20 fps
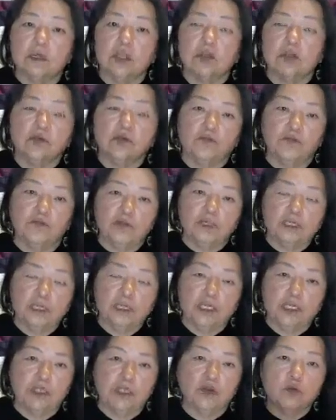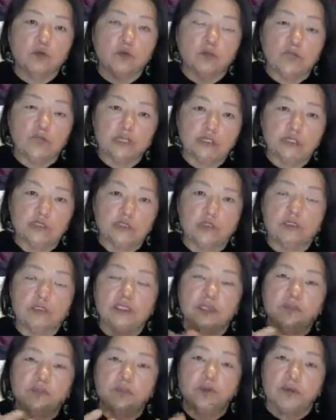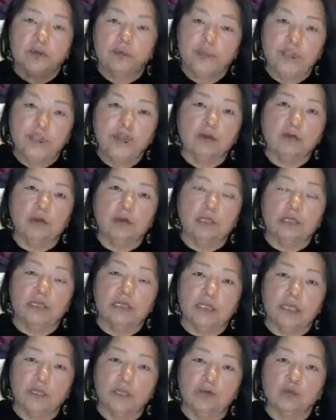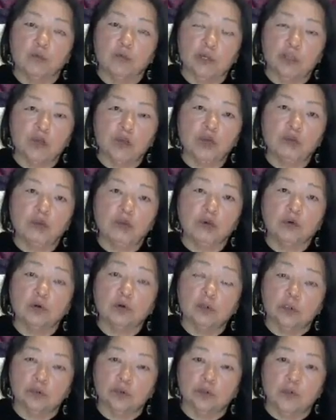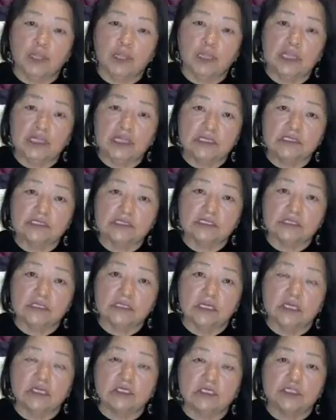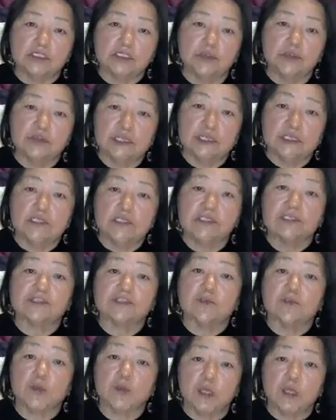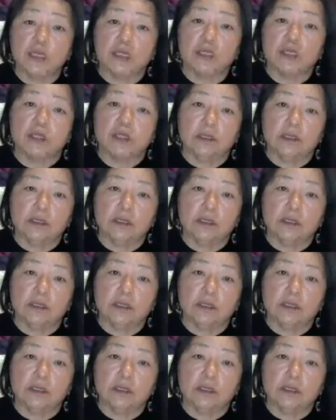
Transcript: you're filling your bundle and preparing in real world ways to meet the spring.